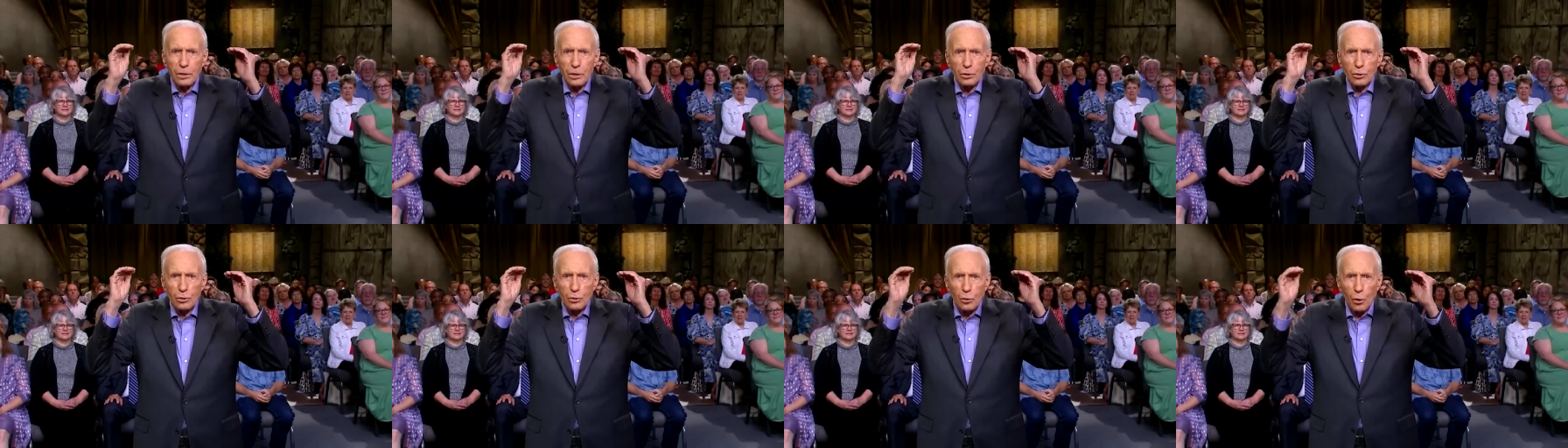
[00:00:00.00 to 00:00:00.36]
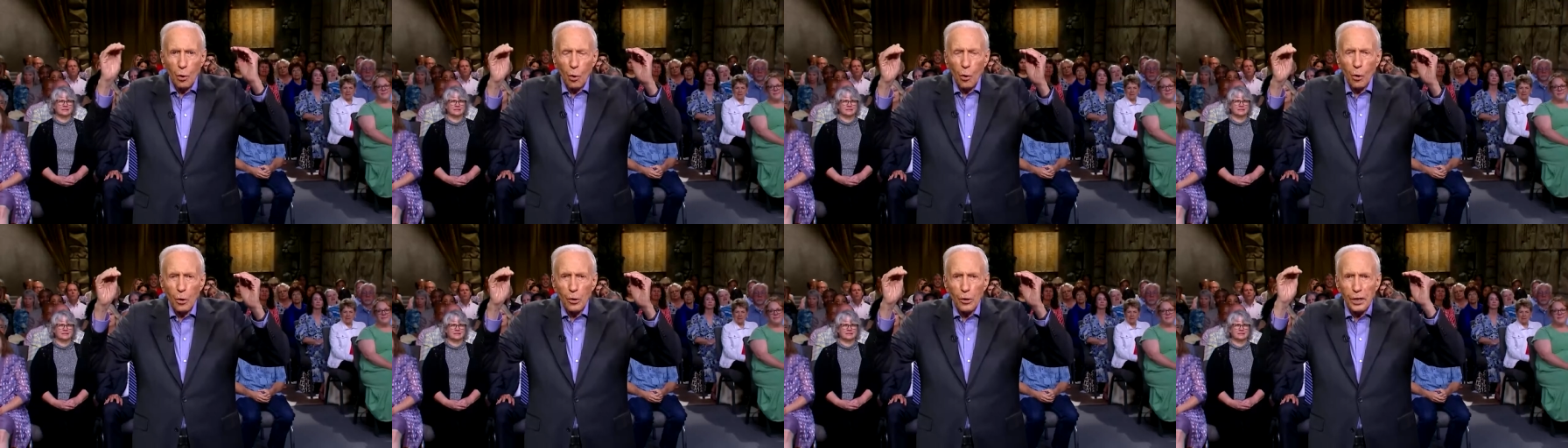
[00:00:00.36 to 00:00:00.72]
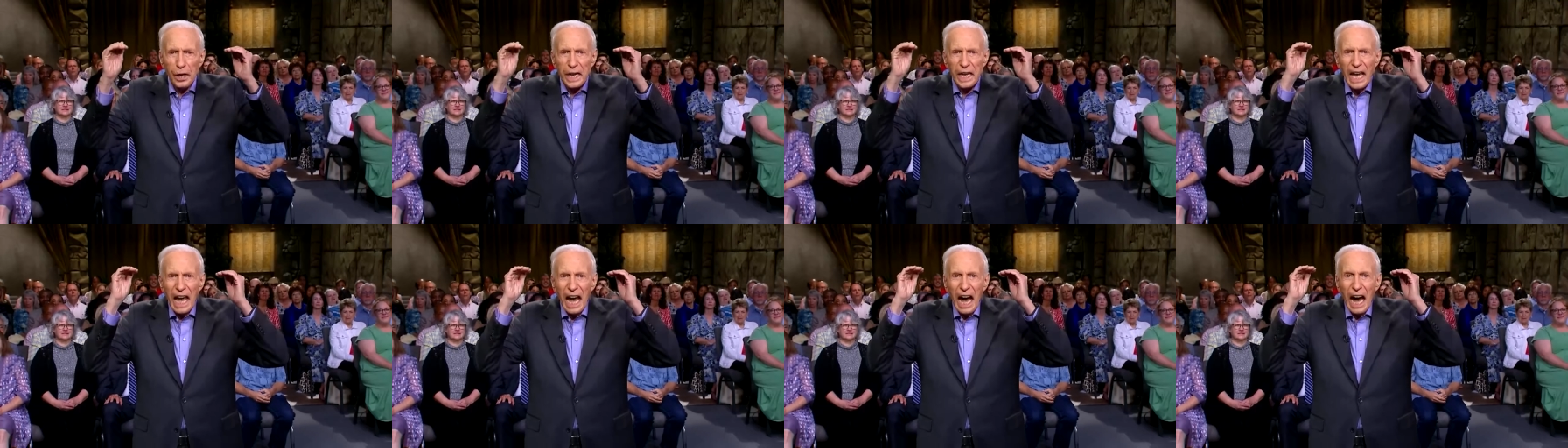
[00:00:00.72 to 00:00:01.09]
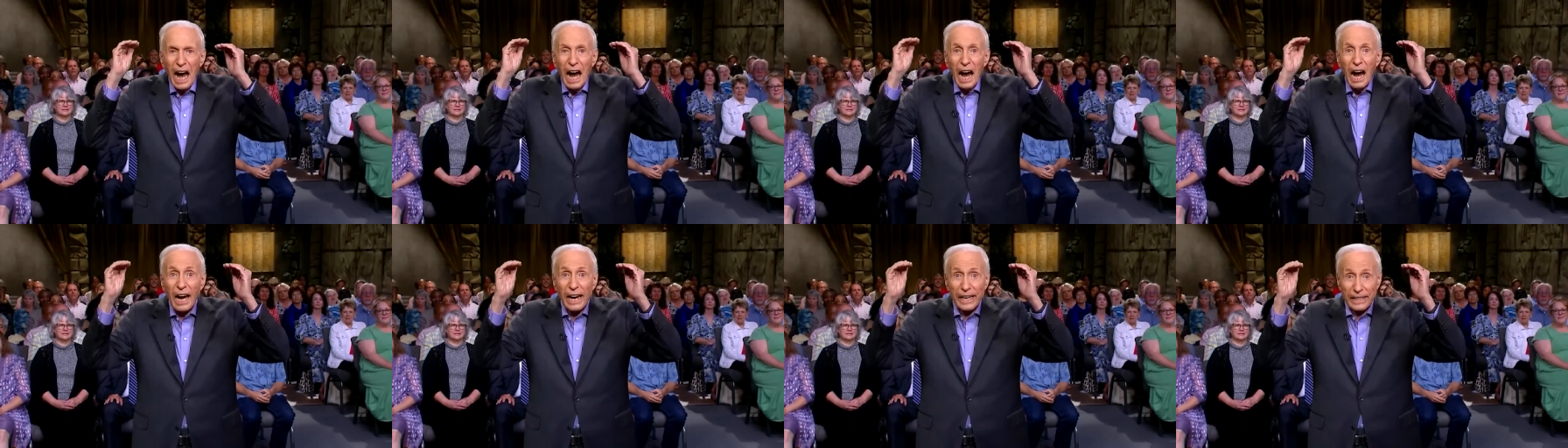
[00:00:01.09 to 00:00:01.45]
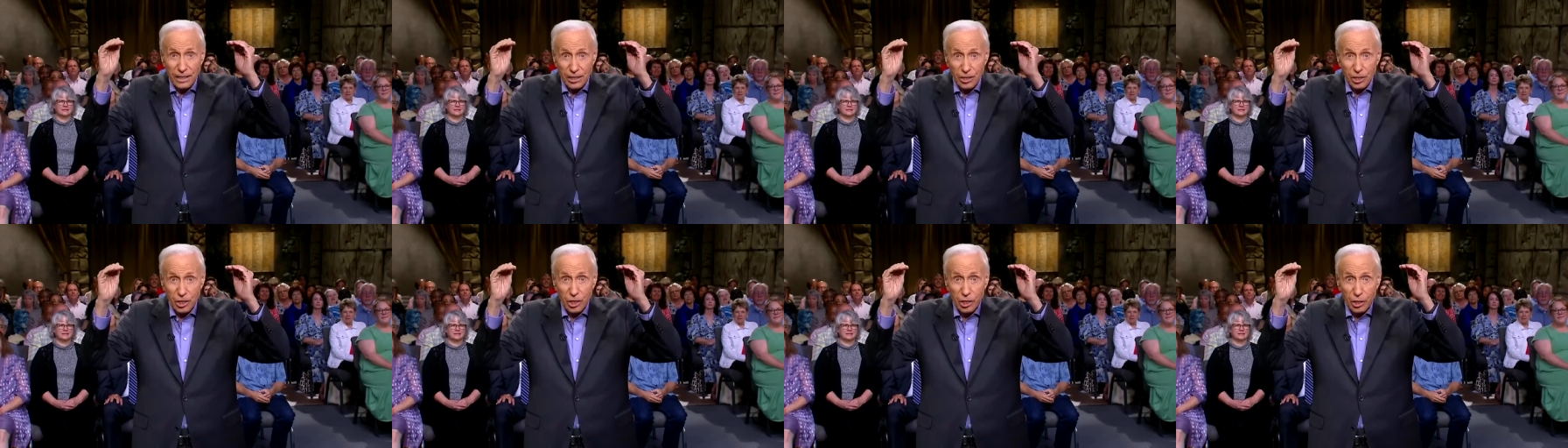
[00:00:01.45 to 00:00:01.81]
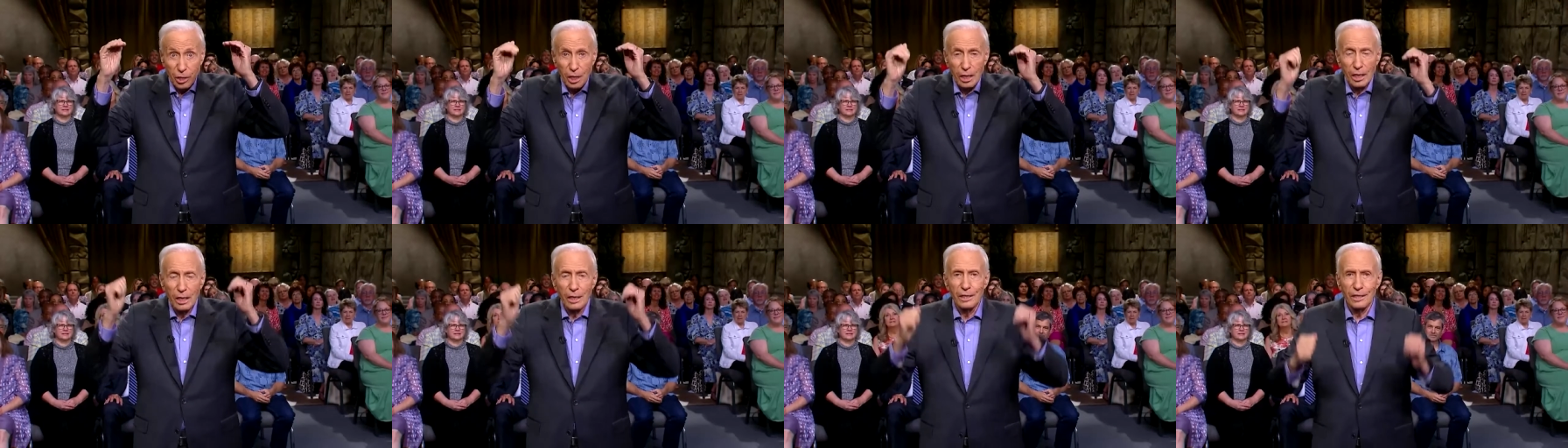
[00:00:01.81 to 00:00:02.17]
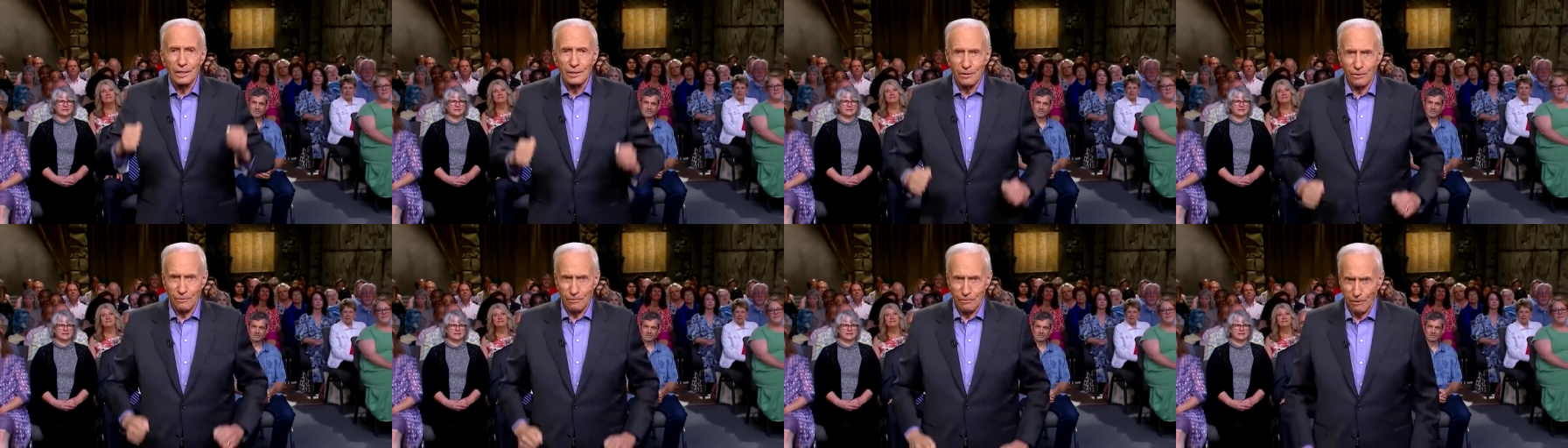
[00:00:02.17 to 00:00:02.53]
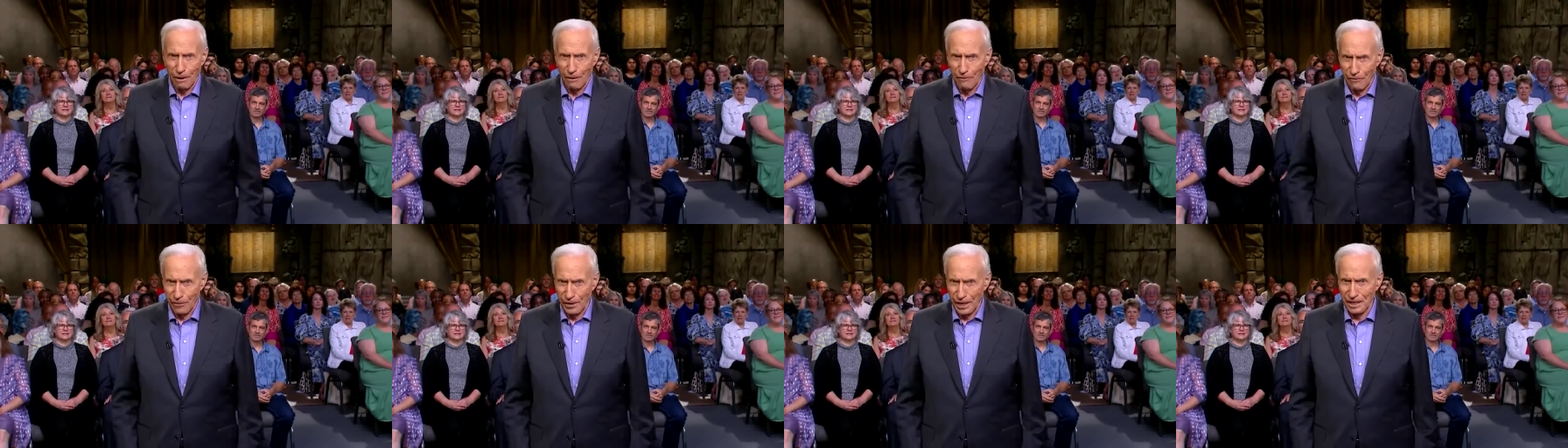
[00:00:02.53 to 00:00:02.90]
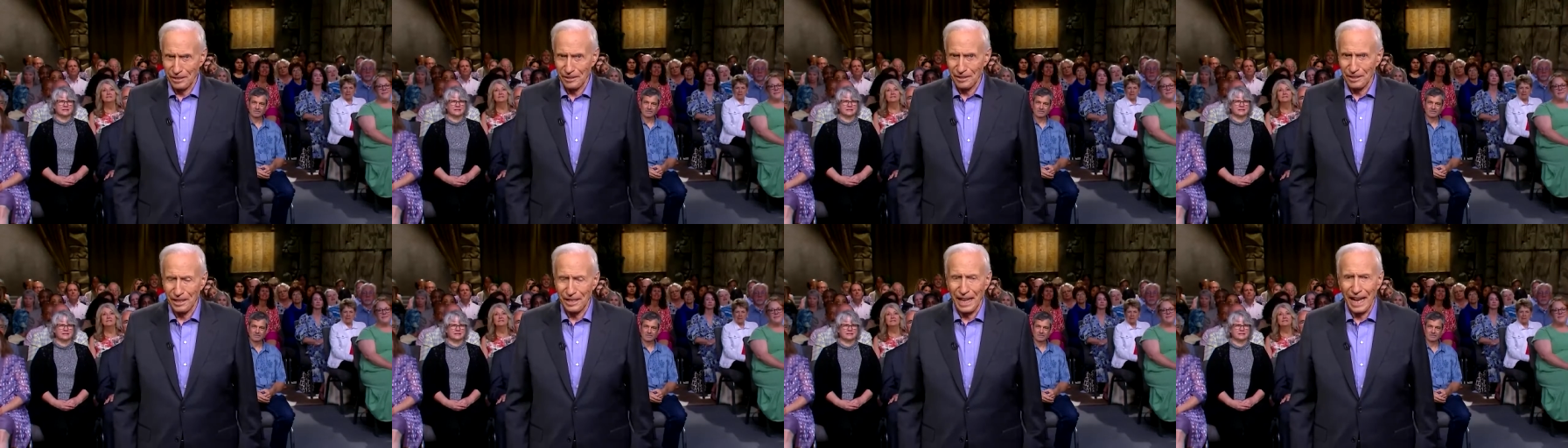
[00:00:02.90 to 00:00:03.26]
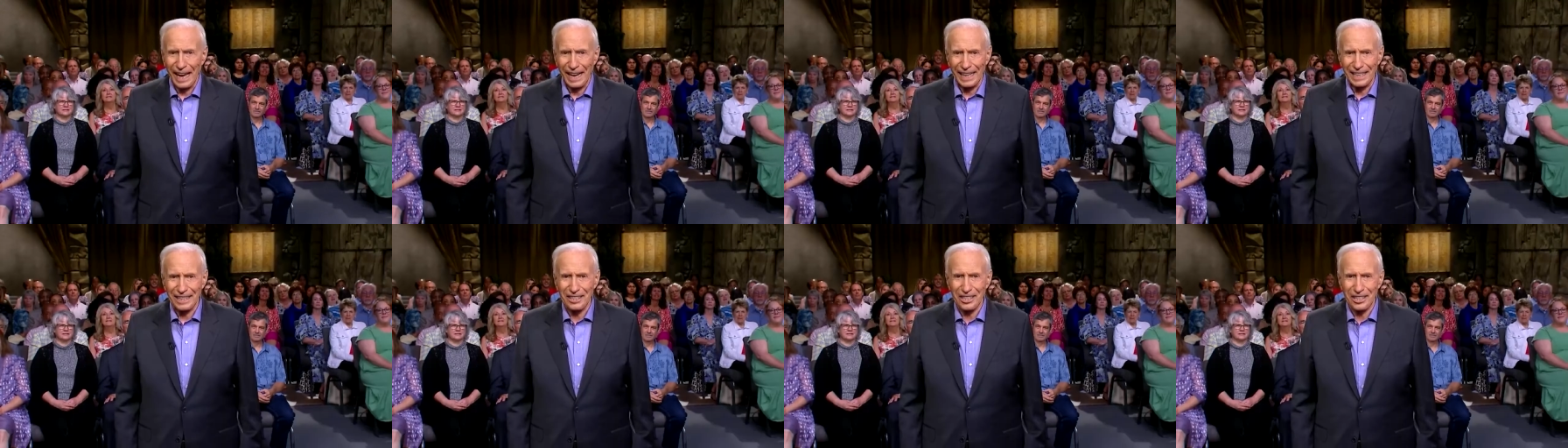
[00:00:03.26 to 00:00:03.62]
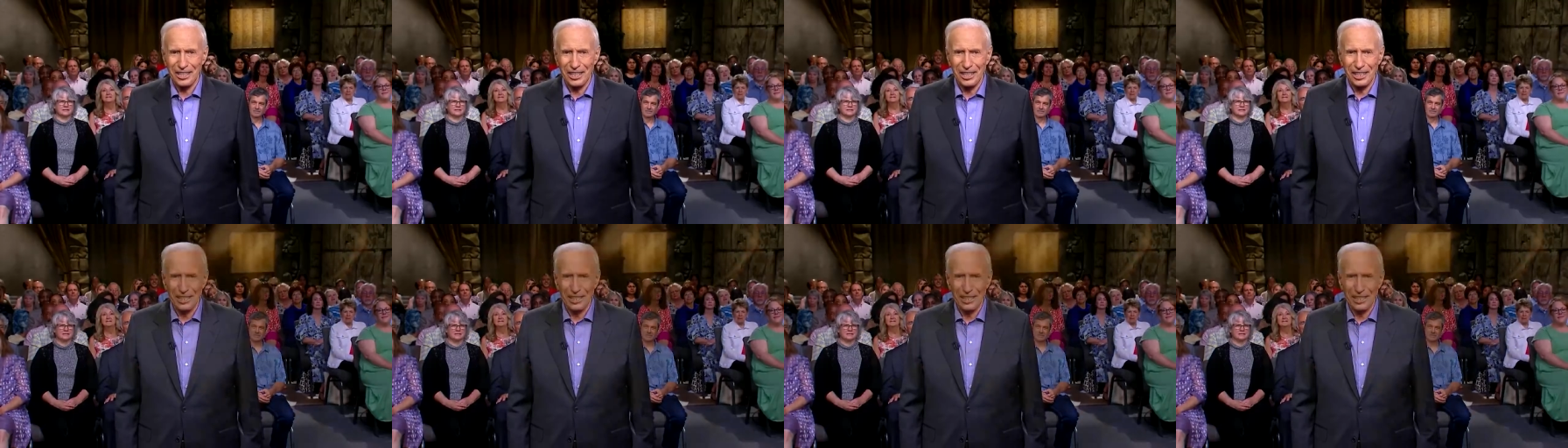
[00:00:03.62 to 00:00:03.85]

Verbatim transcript: glory heights. Revealed next.